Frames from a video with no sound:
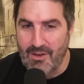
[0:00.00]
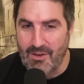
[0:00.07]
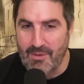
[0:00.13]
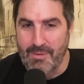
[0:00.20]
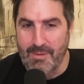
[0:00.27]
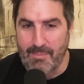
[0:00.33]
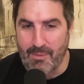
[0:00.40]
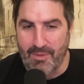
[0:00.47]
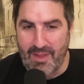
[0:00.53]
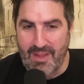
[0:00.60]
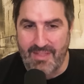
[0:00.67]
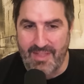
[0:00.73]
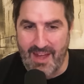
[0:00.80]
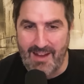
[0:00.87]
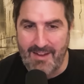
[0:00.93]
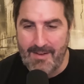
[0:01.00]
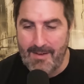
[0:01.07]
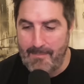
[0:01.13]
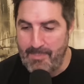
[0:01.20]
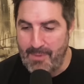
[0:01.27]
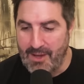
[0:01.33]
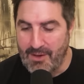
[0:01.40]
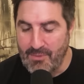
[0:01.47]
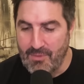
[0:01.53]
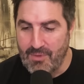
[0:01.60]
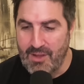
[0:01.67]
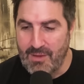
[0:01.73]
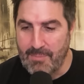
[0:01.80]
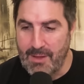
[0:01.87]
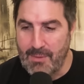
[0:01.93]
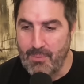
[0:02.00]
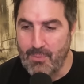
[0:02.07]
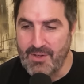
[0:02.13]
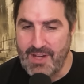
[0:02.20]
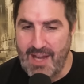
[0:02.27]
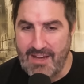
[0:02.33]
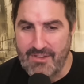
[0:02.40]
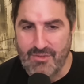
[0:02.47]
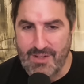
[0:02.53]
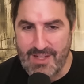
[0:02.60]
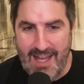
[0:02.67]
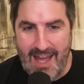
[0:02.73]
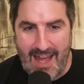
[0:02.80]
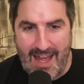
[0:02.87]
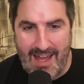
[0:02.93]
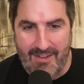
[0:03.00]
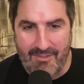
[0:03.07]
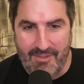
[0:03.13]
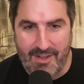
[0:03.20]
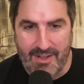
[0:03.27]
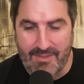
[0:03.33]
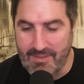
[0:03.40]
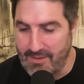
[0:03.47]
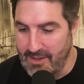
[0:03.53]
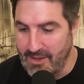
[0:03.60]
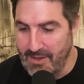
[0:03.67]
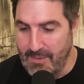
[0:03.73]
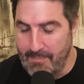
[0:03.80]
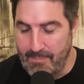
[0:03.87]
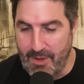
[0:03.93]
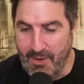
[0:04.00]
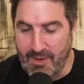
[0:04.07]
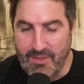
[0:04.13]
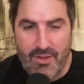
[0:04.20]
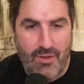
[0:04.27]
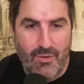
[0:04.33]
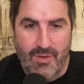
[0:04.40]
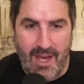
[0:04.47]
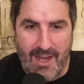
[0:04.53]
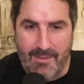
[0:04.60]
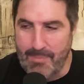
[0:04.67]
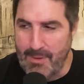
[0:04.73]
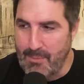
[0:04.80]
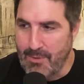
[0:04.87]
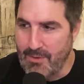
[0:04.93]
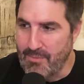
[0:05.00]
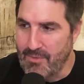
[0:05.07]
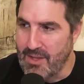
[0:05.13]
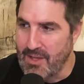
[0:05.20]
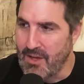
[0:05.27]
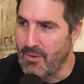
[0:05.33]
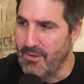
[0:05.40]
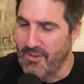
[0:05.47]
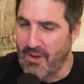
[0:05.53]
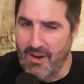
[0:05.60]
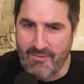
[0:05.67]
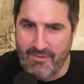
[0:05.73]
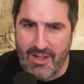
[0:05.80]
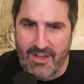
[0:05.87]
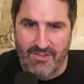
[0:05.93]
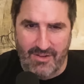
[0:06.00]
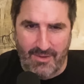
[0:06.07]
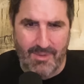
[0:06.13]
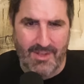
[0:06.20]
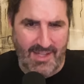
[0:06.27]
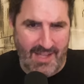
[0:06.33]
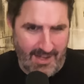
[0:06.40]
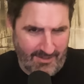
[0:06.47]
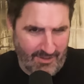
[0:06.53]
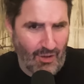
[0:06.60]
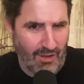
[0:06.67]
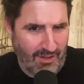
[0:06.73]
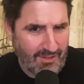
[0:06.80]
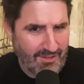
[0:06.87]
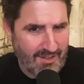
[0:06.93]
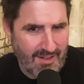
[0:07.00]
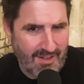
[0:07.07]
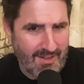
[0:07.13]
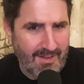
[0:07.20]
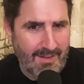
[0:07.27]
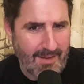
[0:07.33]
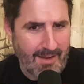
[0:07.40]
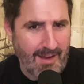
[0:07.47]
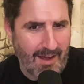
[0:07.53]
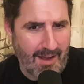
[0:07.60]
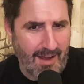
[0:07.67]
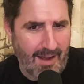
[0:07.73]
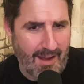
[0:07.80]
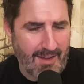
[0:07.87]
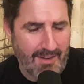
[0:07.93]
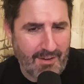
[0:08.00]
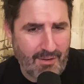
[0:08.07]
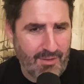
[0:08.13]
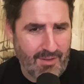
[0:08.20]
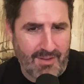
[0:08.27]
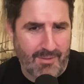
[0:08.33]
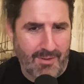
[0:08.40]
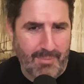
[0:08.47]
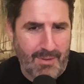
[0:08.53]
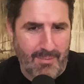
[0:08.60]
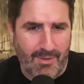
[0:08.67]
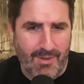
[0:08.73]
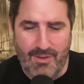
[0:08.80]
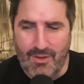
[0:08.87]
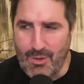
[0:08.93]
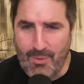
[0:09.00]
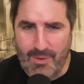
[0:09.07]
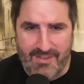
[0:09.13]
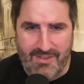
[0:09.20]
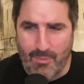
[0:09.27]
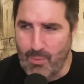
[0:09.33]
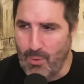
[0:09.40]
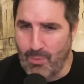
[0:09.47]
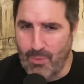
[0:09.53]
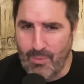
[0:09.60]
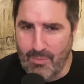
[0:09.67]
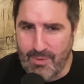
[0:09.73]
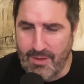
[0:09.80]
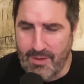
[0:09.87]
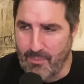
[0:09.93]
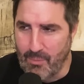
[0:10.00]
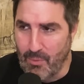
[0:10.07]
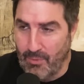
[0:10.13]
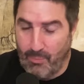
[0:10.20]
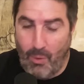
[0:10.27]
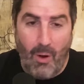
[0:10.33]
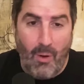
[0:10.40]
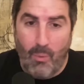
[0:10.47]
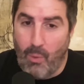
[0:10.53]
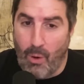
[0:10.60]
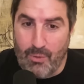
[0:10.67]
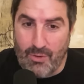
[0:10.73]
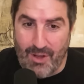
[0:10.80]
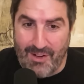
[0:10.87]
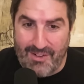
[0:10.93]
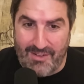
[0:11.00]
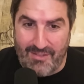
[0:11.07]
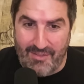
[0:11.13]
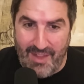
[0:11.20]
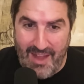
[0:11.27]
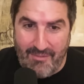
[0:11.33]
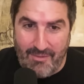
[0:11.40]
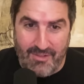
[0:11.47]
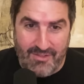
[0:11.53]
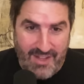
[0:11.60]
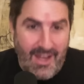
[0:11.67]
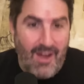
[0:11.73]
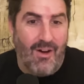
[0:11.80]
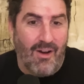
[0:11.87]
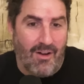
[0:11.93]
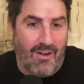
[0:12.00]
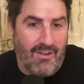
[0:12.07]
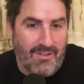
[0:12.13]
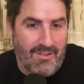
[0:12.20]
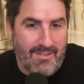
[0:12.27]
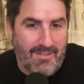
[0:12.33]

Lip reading: a lot of people think that. I don't think people naturally have in the UK, people don't think, oh, it's high inflation, I'm going to get dollars. And I don't think people in the US think, well, you know, well, what alternative they have, because they are,